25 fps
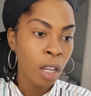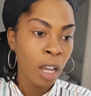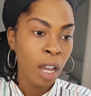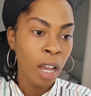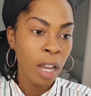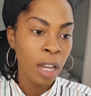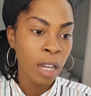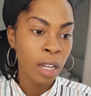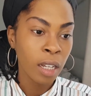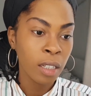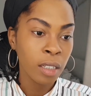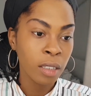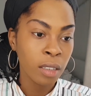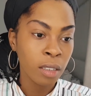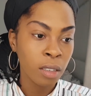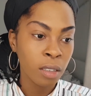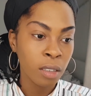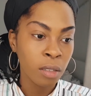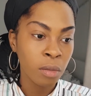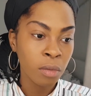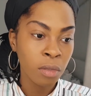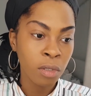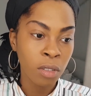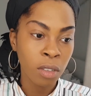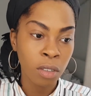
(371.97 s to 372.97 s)
and
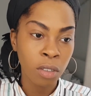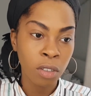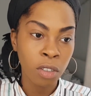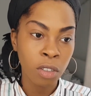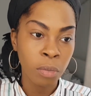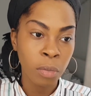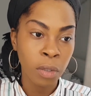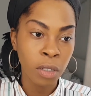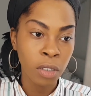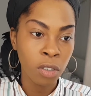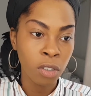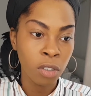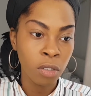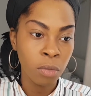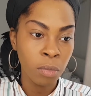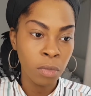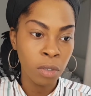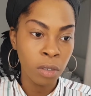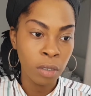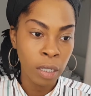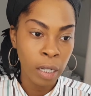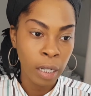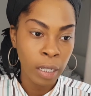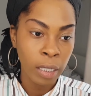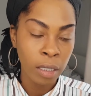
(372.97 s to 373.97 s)
just do my
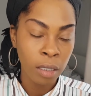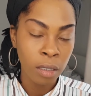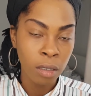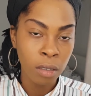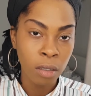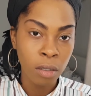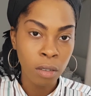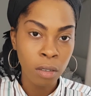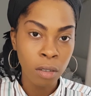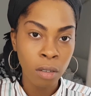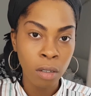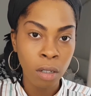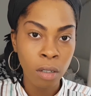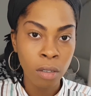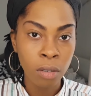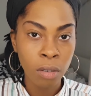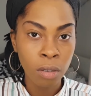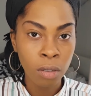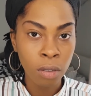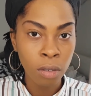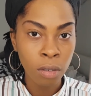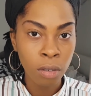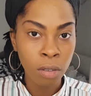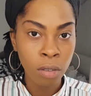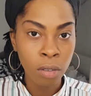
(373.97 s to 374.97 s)
normal like
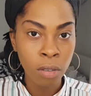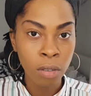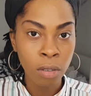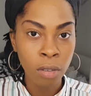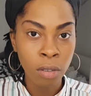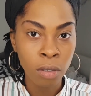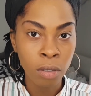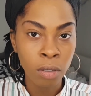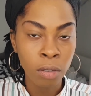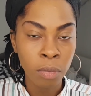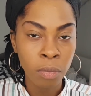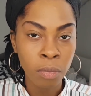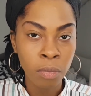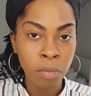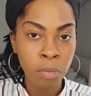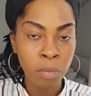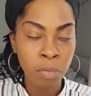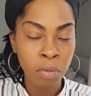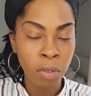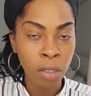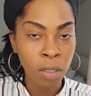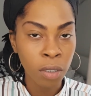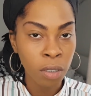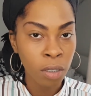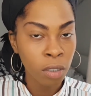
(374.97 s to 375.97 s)
contour,
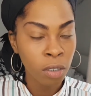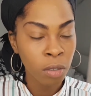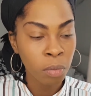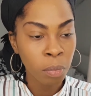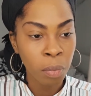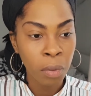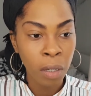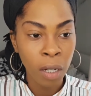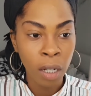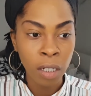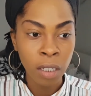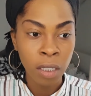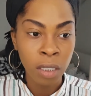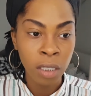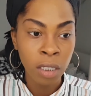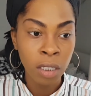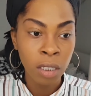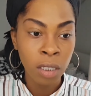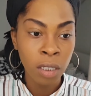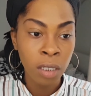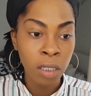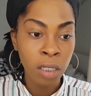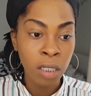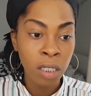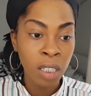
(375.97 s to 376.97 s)
bronze,
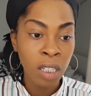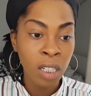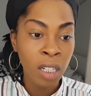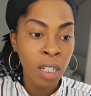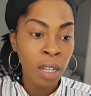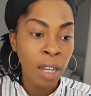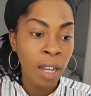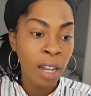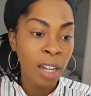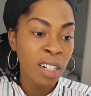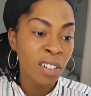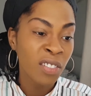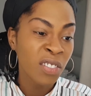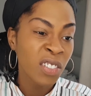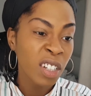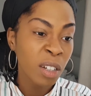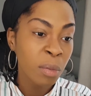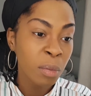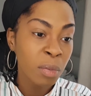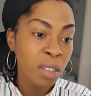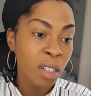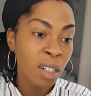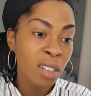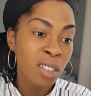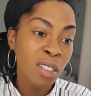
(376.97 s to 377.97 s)
blush. And I think I'm
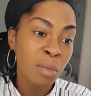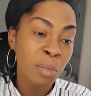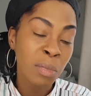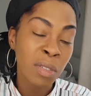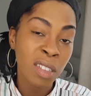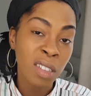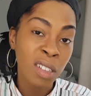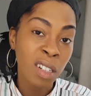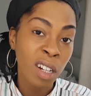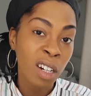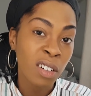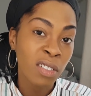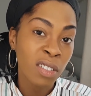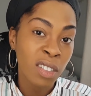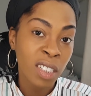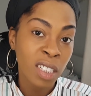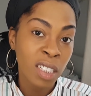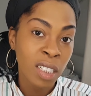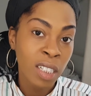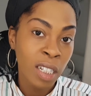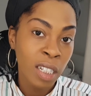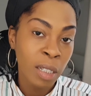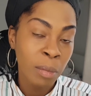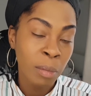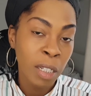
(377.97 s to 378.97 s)
just gonna do mascara
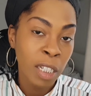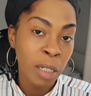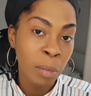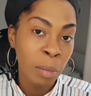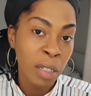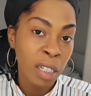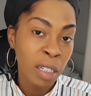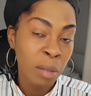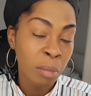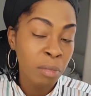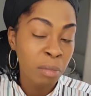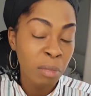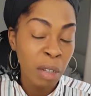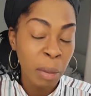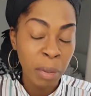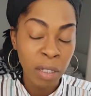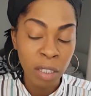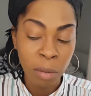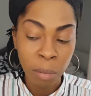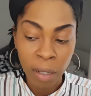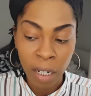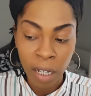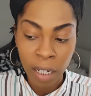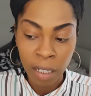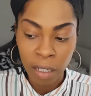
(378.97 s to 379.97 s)
today, maybe
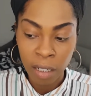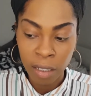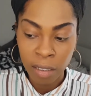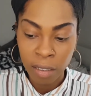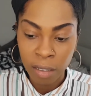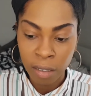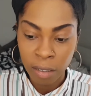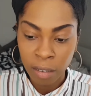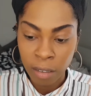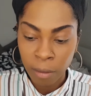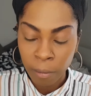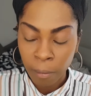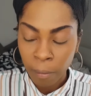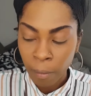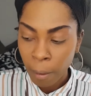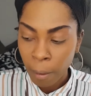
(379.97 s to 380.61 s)
some eyeliner.